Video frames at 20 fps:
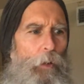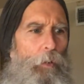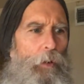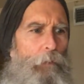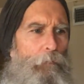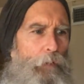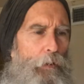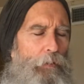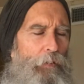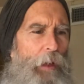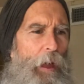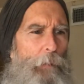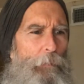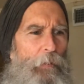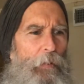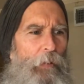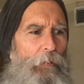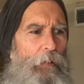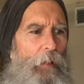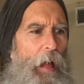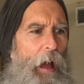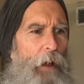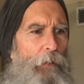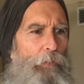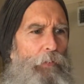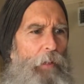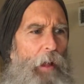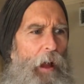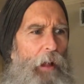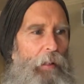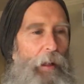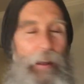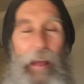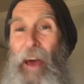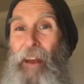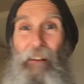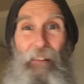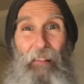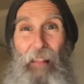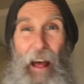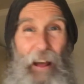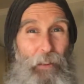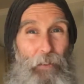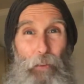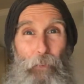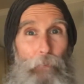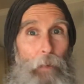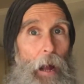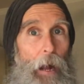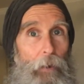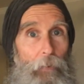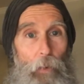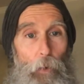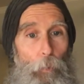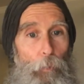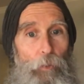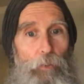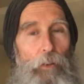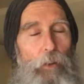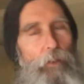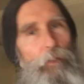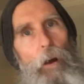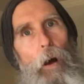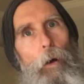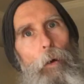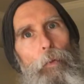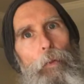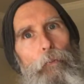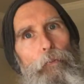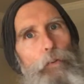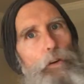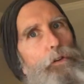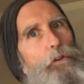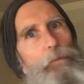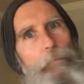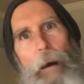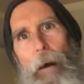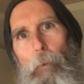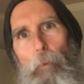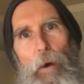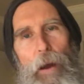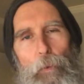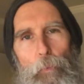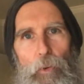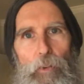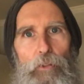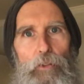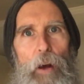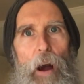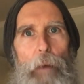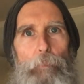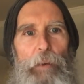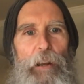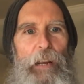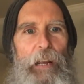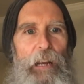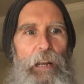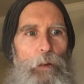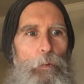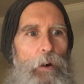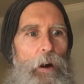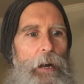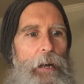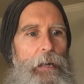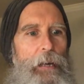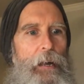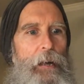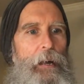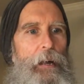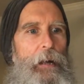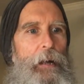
When I first came to this lifestyle, I kind of liked the fact that it was just all the food. My weight was dropping anyway.